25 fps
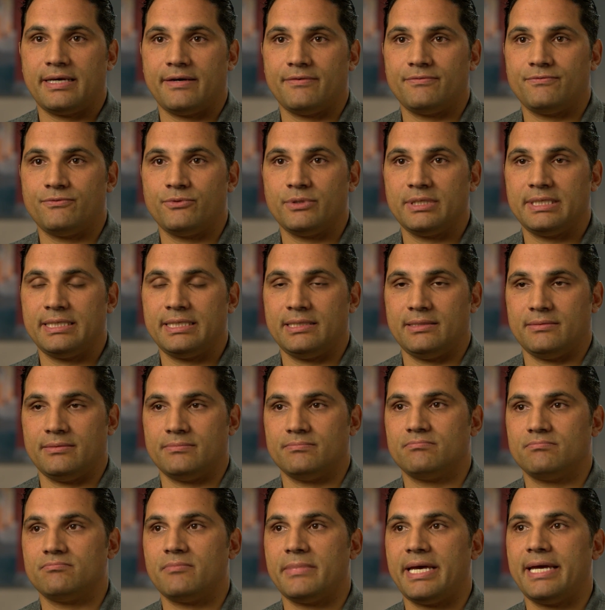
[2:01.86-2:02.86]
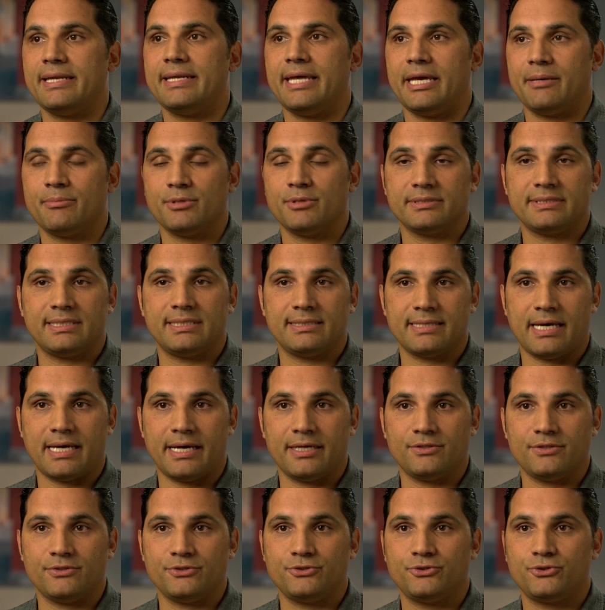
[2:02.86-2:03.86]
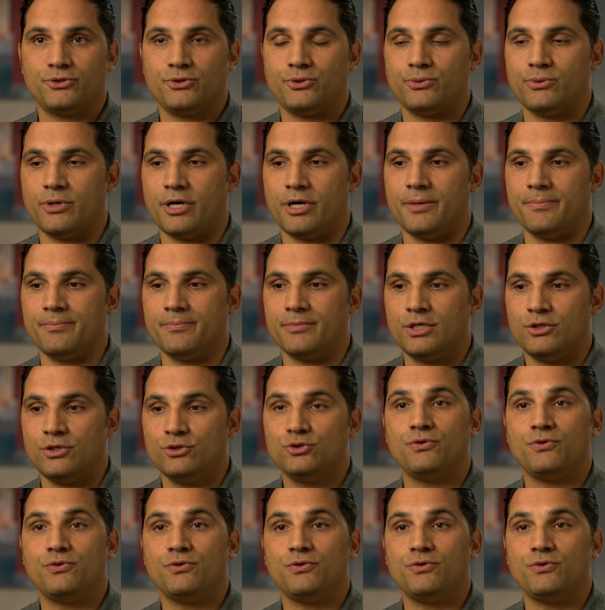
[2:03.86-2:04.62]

have really enabled designers to um,